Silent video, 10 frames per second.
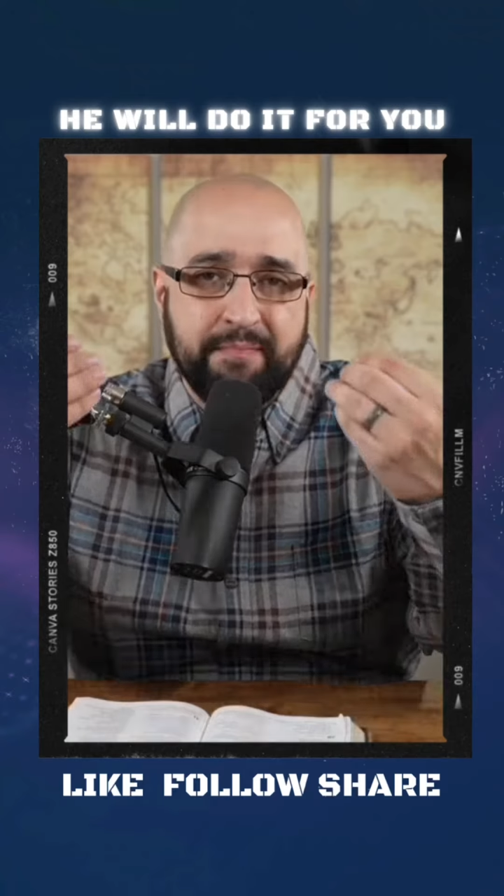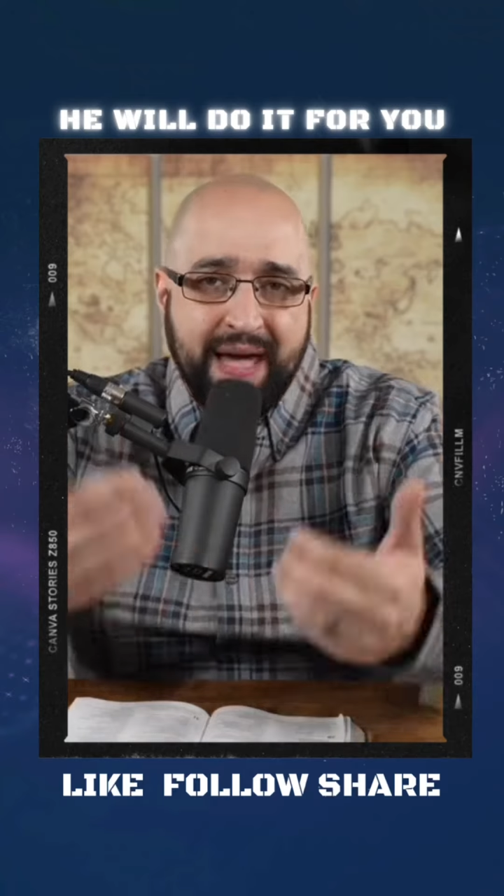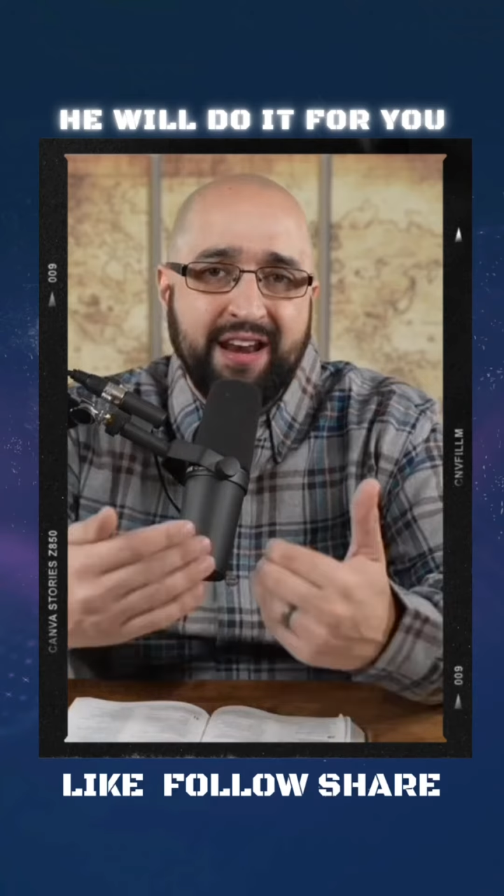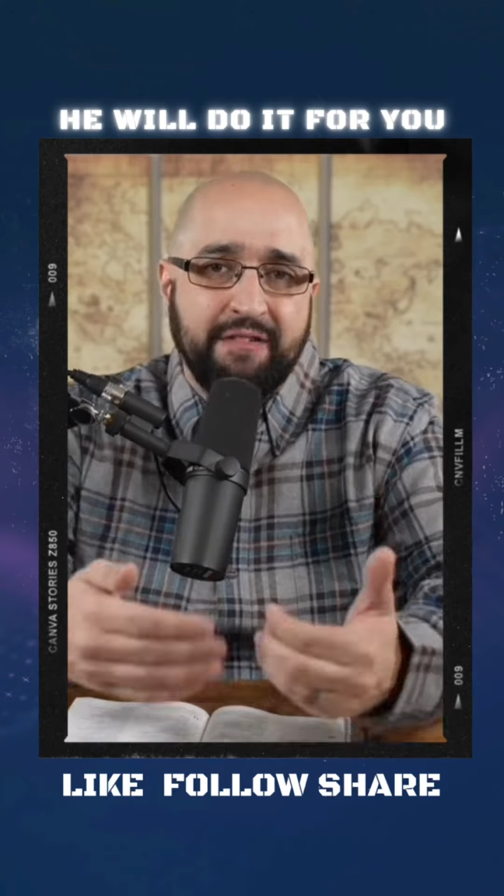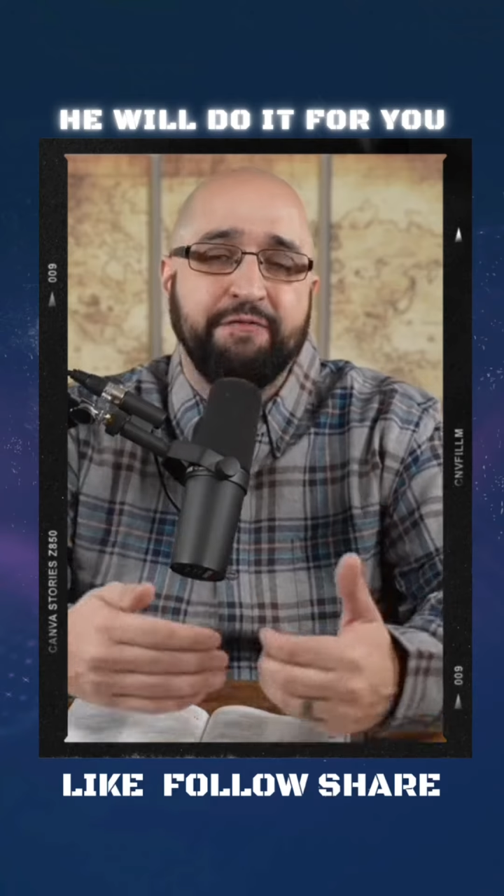
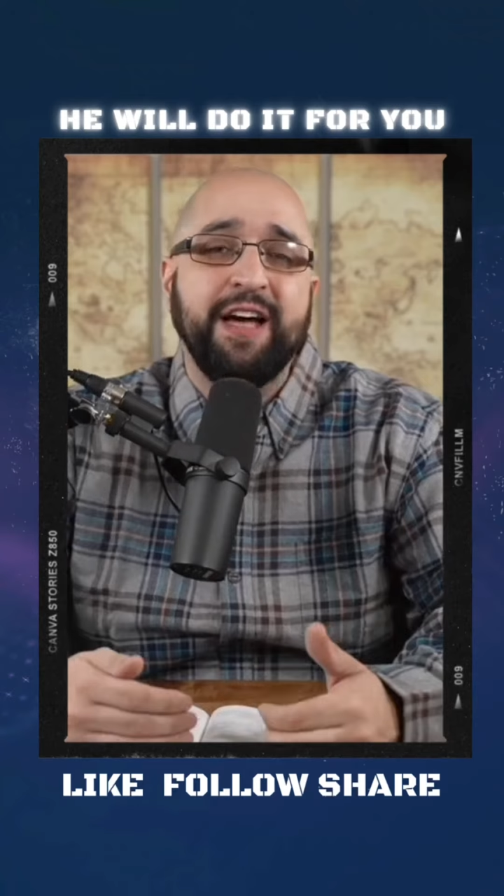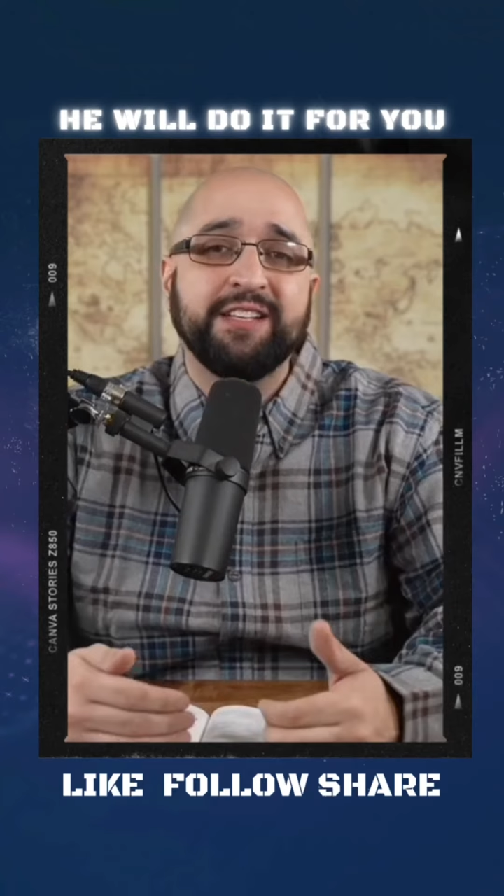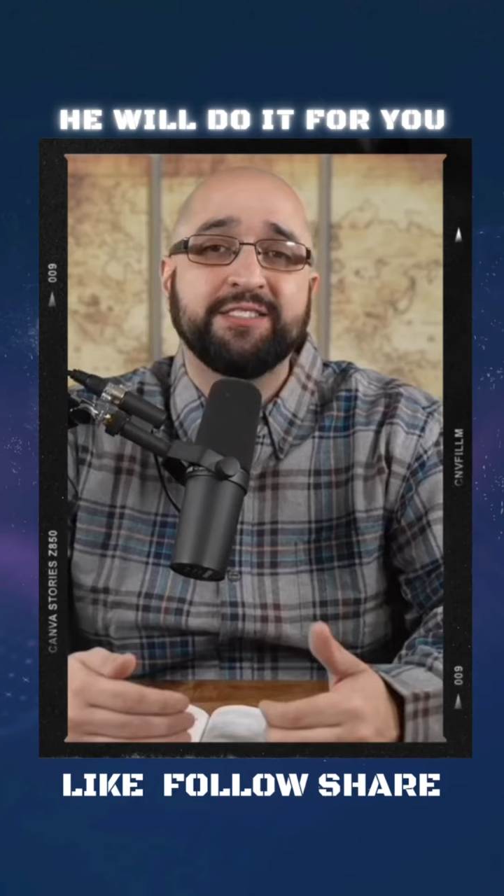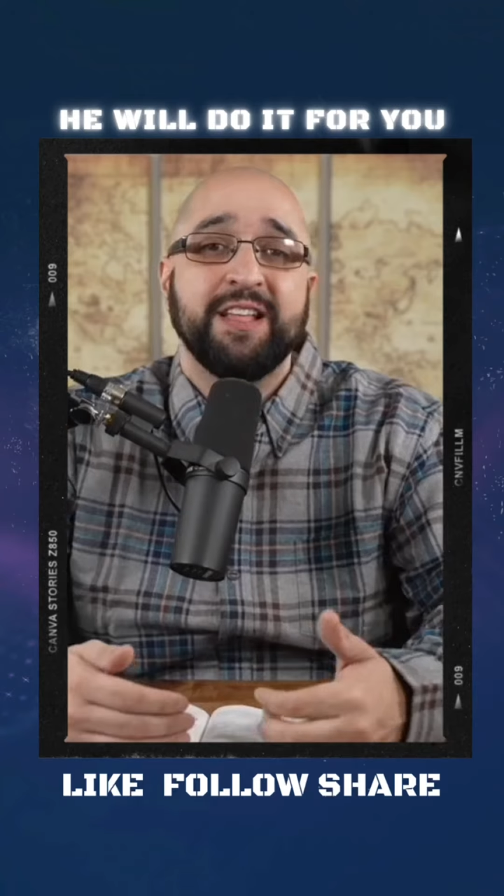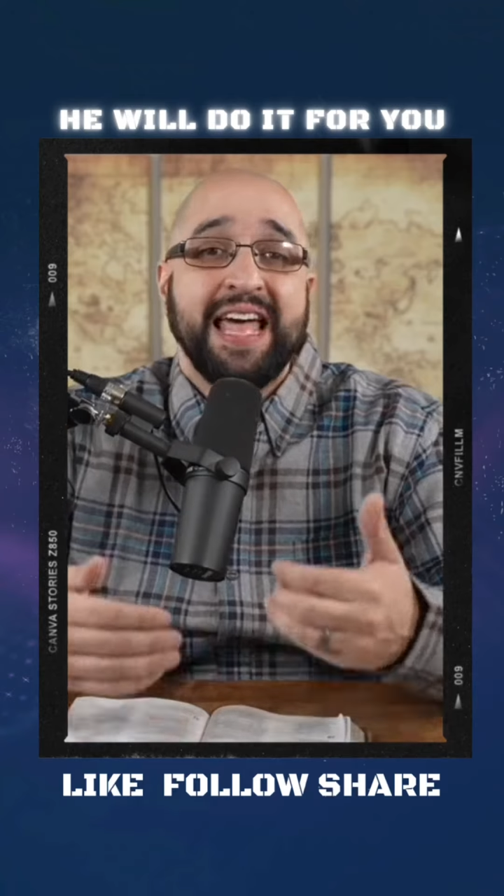
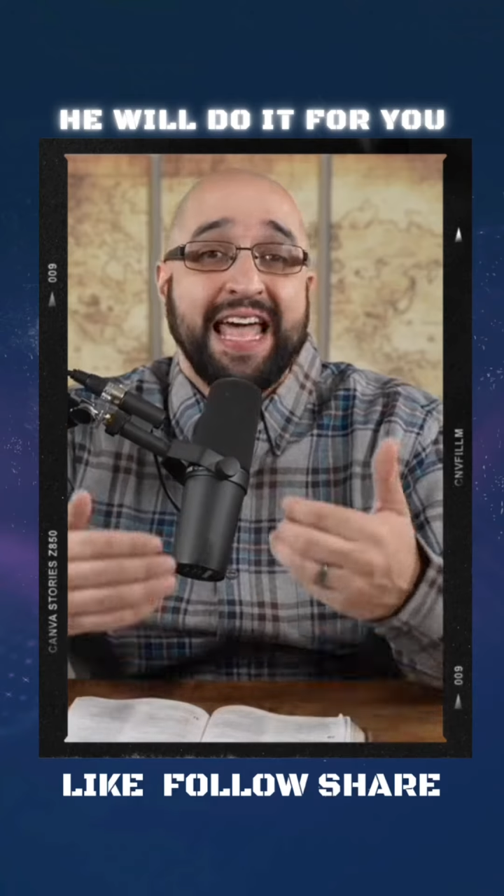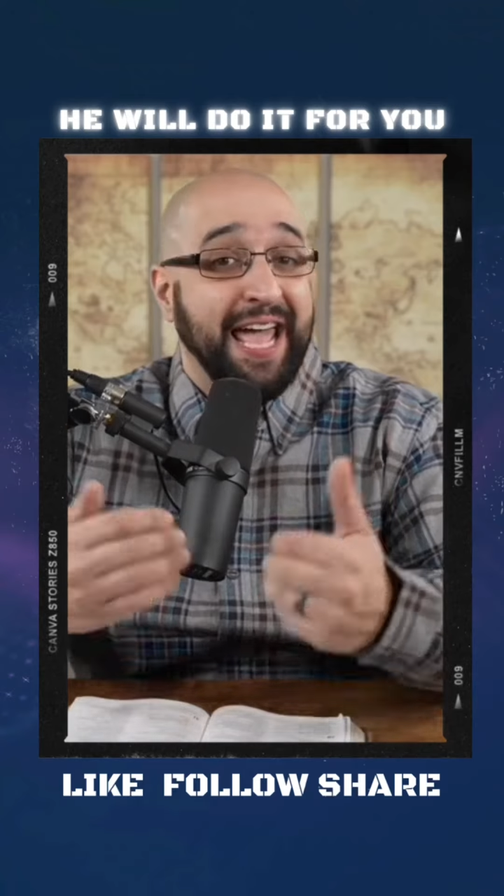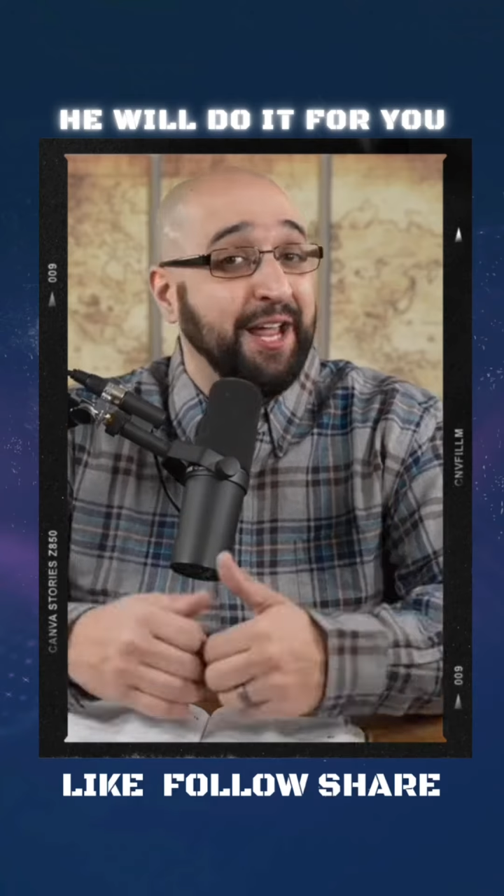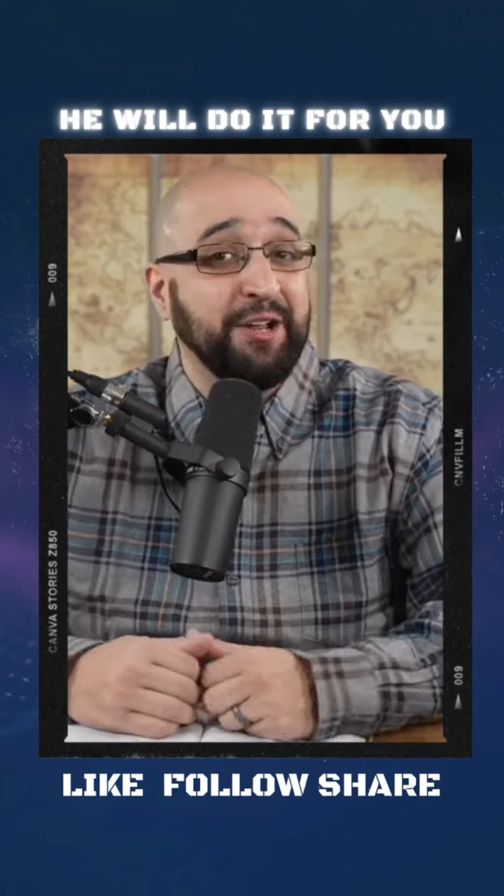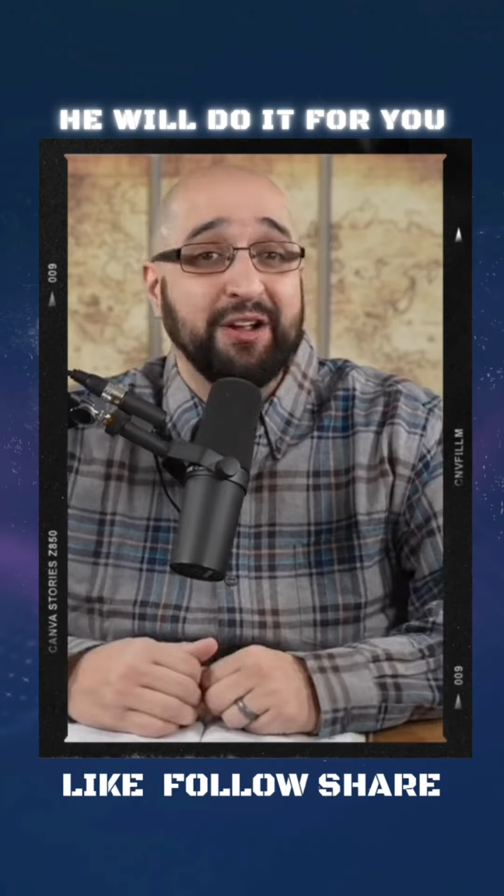manifest
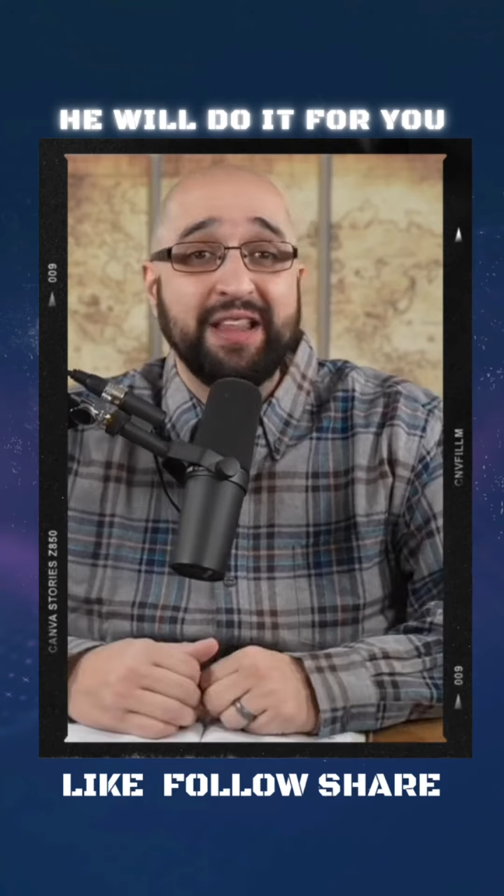in your